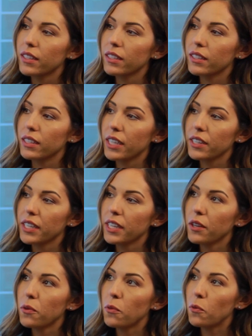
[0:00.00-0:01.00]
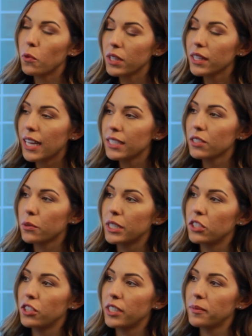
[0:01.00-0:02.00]
Gary, one last
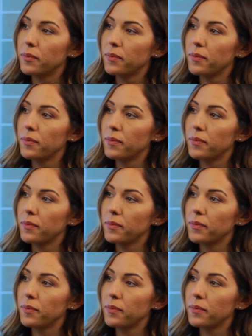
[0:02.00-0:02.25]
question.